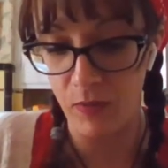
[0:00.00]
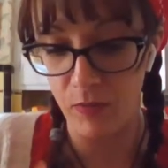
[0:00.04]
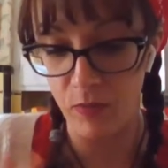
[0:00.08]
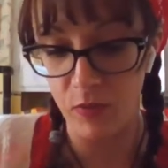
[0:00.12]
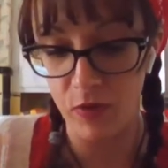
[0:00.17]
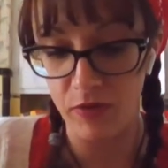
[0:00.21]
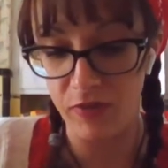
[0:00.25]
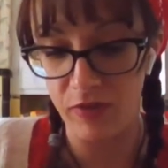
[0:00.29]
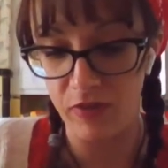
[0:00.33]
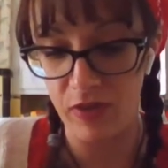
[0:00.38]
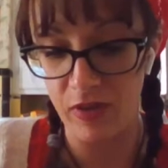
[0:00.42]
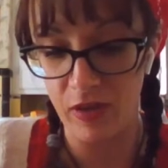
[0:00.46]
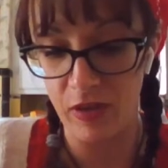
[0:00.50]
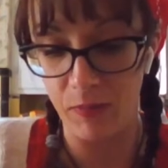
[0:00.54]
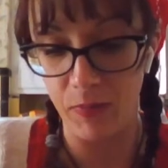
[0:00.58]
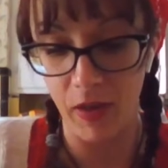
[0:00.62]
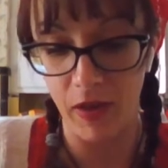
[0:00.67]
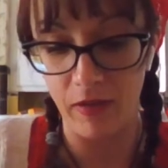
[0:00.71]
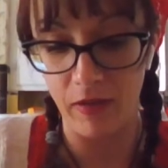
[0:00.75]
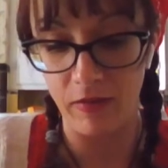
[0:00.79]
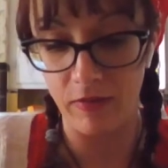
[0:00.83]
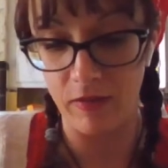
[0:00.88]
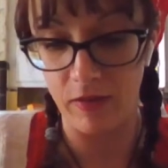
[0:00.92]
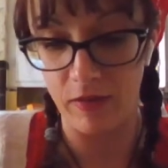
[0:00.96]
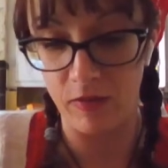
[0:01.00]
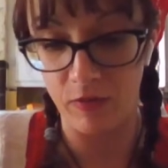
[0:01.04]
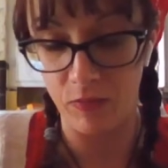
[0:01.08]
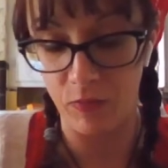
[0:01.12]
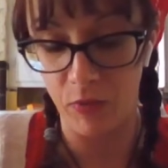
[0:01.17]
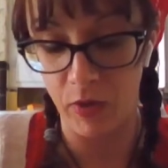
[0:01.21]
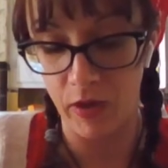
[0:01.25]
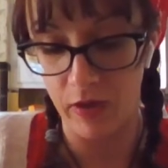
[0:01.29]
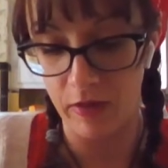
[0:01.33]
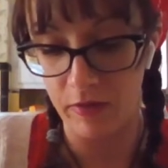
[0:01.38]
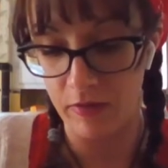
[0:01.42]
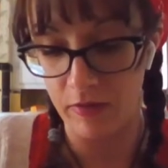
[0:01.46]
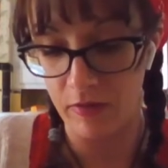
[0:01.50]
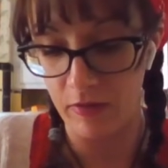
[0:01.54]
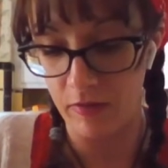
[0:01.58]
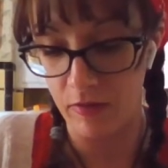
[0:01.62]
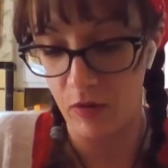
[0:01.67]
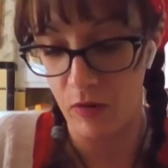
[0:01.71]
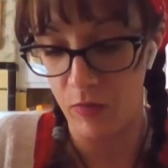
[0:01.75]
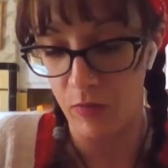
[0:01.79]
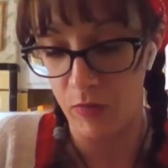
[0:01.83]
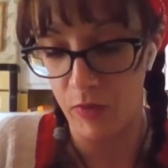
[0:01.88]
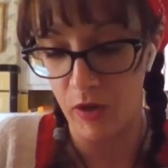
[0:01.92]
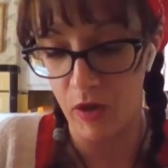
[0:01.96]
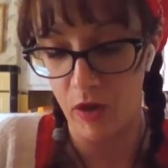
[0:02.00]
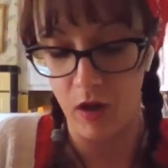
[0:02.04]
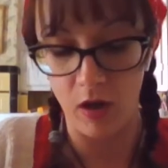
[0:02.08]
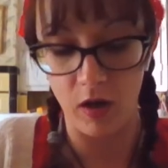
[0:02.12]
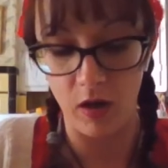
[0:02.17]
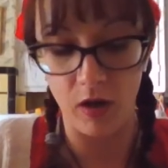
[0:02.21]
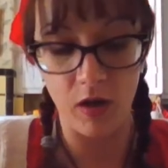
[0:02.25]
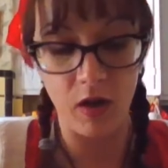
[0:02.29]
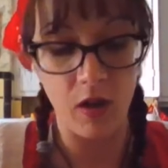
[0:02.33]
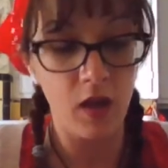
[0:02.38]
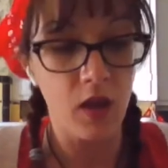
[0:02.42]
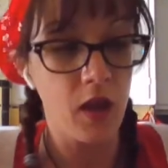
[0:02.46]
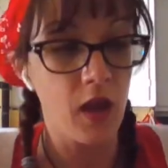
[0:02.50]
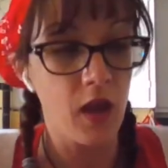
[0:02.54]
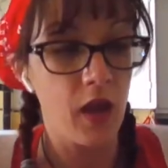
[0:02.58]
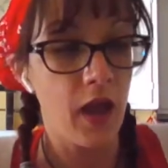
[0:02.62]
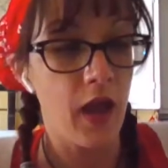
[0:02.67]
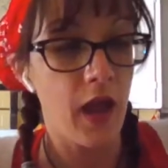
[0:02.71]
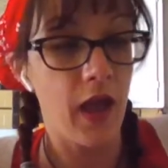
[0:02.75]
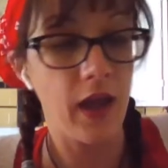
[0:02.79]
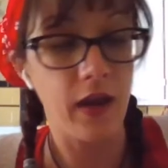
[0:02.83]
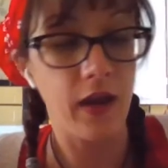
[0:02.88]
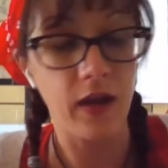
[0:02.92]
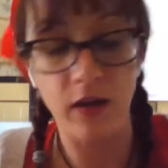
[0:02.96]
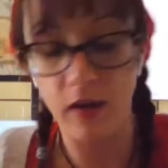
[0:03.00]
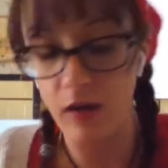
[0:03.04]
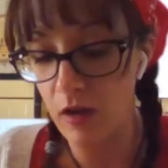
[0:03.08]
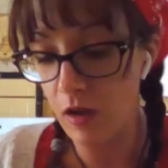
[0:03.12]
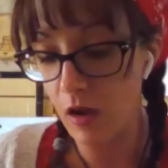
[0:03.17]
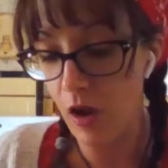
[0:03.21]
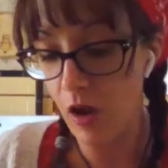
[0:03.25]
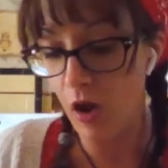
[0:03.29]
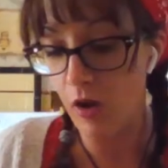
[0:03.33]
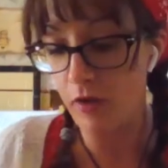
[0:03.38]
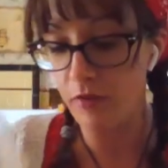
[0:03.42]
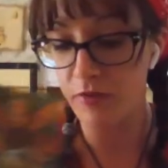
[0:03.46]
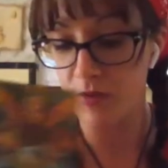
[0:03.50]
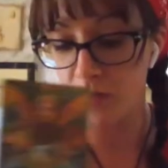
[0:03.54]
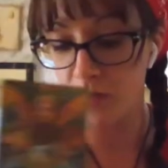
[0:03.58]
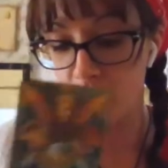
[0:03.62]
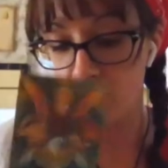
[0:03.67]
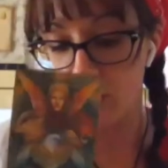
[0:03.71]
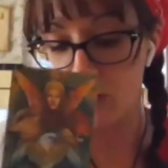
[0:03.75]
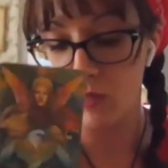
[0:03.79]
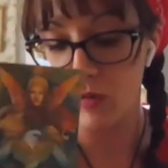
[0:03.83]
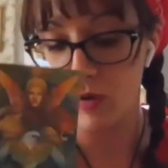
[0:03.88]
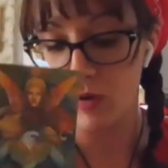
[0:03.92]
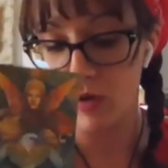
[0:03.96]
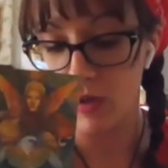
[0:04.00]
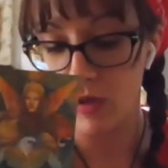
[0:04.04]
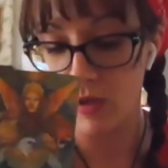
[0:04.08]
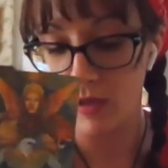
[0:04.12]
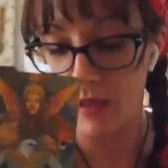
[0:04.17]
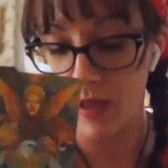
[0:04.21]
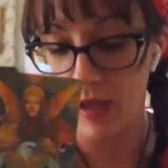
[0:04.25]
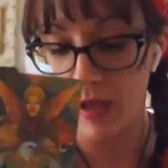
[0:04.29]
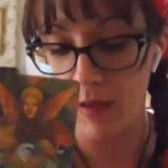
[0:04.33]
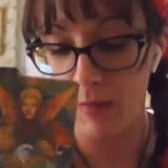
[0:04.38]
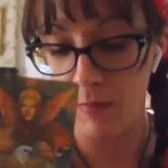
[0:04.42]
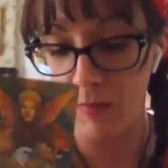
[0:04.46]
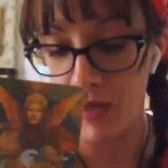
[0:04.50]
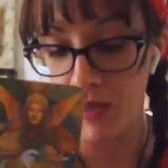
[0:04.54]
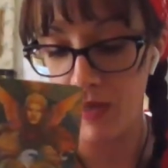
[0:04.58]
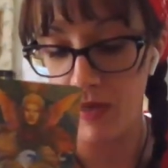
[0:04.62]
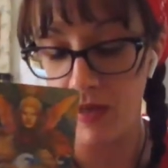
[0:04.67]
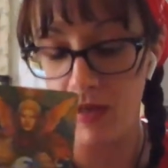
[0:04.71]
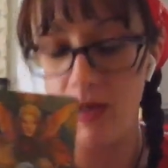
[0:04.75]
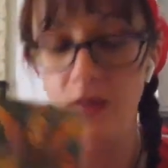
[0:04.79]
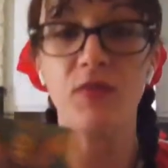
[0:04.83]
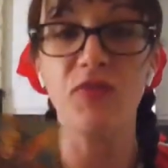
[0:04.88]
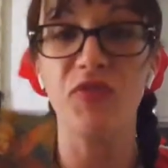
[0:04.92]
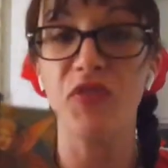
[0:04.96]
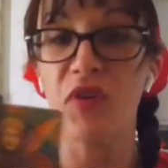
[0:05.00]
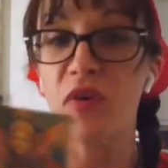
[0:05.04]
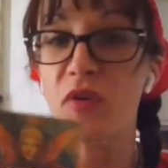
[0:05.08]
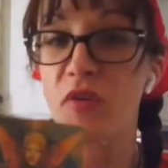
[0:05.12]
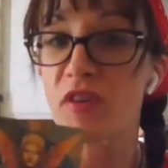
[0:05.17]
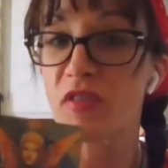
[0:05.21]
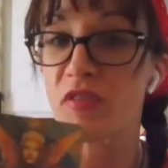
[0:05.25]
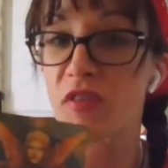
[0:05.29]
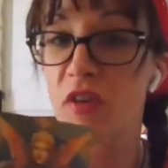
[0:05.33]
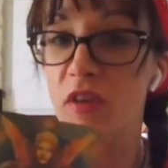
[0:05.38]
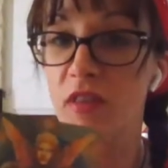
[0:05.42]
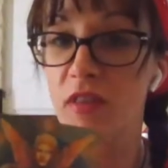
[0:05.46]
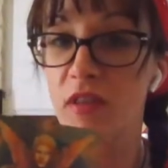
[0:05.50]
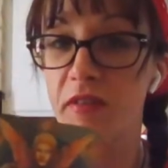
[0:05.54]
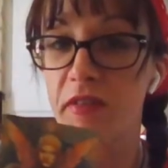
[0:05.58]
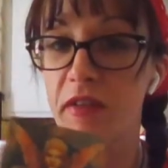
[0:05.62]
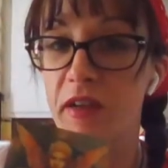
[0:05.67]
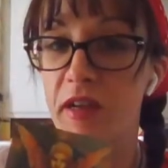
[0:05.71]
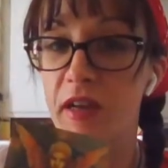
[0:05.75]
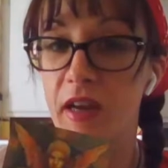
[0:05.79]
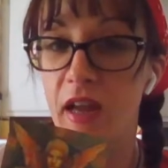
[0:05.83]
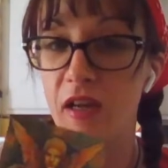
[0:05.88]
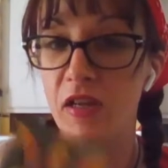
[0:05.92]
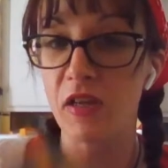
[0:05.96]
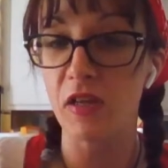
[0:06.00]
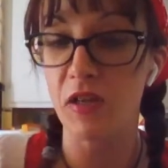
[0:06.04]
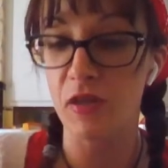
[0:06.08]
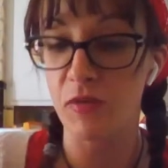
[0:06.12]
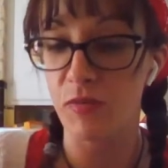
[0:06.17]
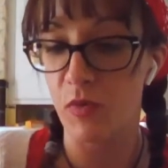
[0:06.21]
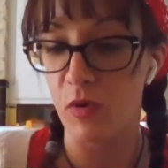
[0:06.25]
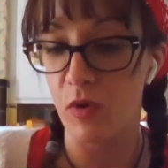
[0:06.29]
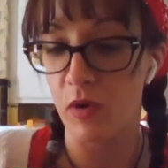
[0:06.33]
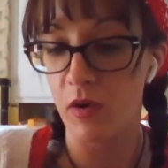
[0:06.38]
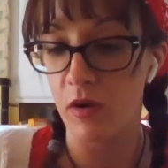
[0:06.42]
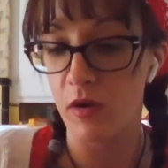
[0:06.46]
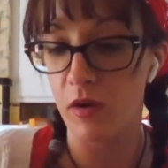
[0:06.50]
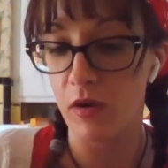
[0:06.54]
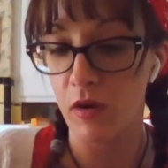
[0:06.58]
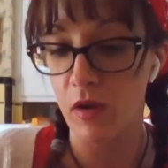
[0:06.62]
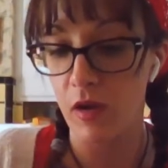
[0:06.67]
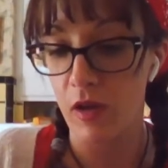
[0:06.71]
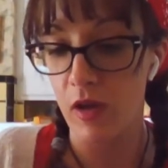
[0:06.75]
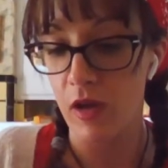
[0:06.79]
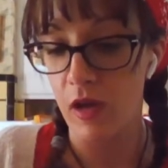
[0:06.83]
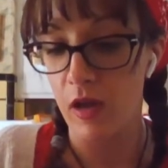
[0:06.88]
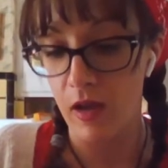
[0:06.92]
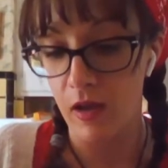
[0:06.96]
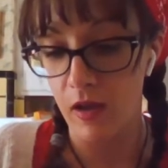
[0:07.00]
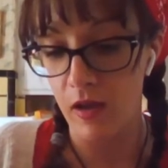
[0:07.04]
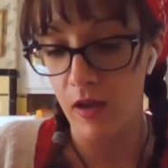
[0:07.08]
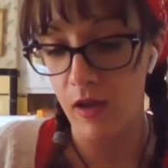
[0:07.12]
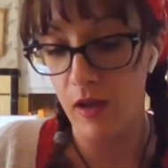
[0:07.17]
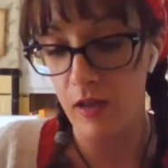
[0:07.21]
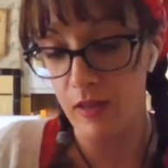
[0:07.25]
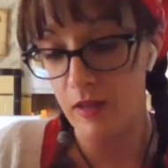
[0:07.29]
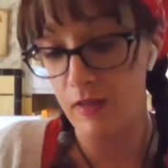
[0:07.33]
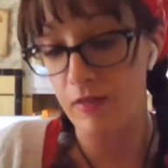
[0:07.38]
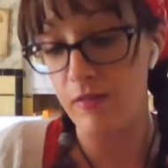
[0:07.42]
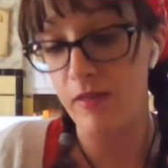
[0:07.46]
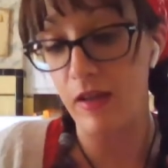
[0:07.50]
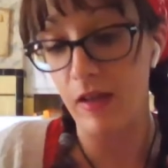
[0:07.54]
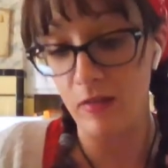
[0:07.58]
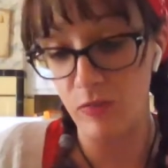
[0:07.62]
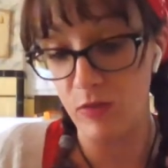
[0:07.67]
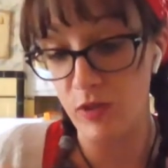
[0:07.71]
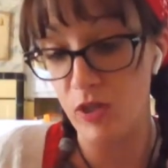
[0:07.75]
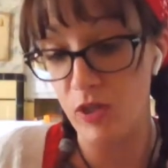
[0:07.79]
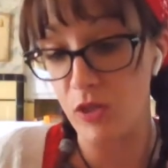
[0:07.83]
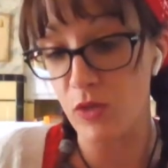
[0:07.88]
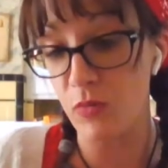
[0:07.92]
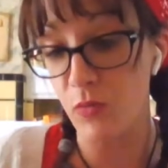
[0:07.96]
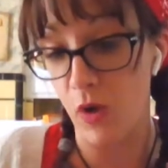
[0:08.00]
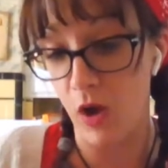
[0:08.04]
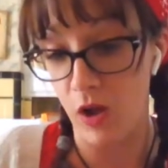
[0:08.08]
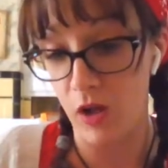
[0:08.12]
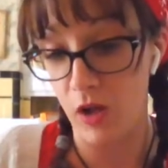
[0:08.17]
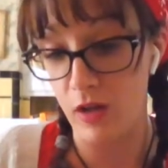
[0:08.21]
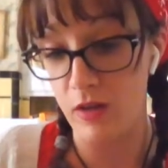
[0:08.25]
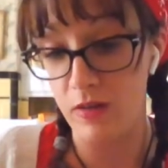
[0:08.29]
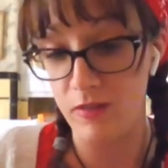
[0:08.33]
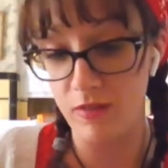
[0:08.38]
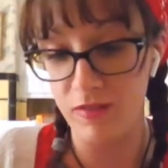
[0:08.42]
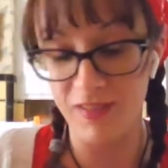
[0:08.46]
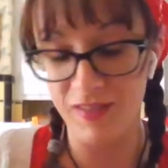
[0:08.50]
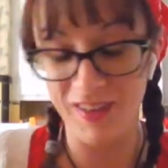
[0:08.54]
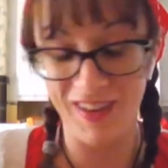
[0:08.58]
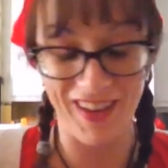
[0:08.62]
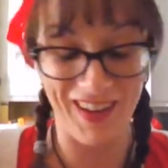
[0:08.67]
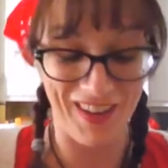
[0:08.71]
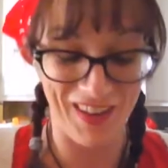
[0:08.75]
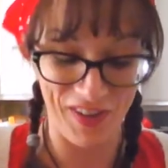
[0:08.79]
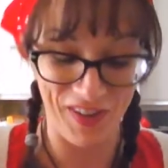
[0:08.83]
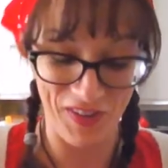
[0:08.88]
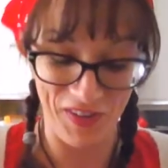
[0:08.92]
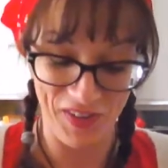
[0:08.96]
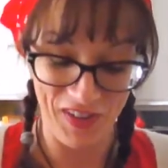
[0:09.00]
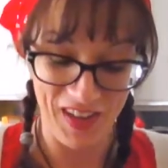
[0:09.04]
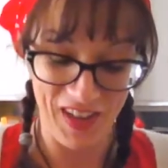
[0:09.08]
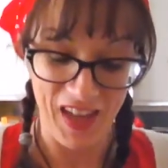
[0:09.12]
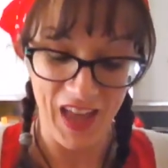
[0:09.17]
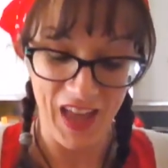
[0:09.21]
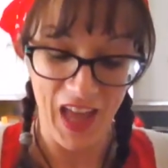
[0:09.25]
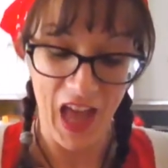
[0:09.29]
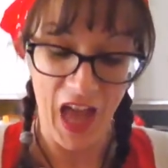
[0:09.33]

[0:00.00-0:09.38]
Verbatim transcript: And we'll see, Pisces, what else is going on. And also, they may need to focus on this connection more. At least that's what you want, you know.